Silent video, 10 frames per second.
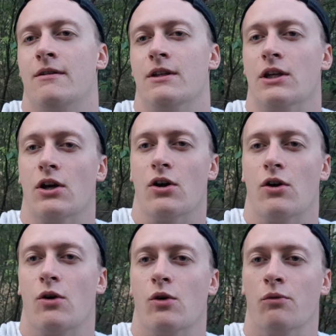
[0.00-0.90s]

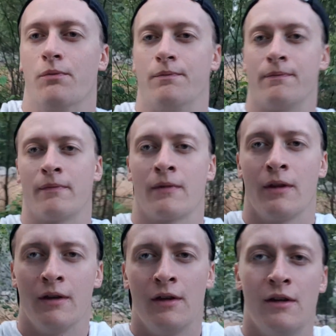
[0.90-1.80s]
Yo,
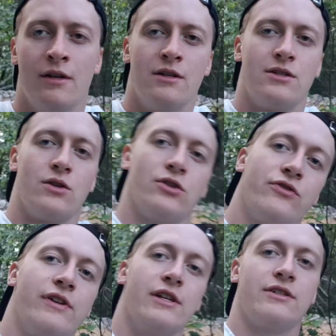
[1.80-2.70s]
so I just
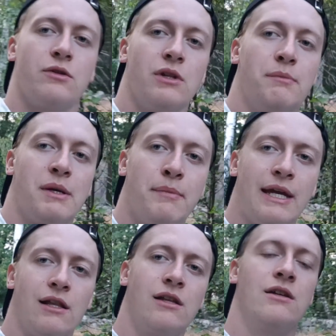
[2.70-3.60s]
finished a really big
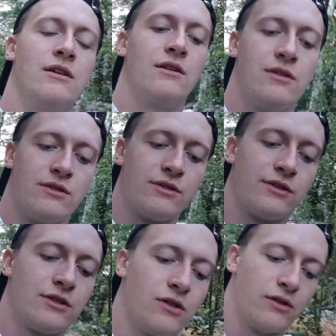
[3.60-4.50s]
meal,
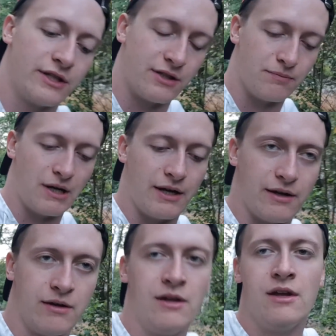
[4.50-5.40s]
so this is my
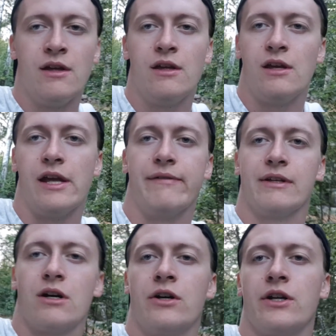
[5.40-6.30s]
evening
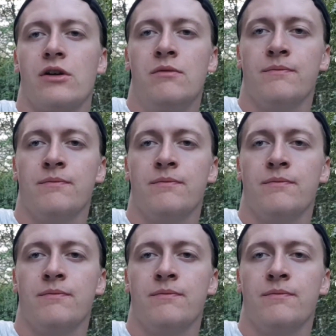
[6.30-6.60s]
cardio.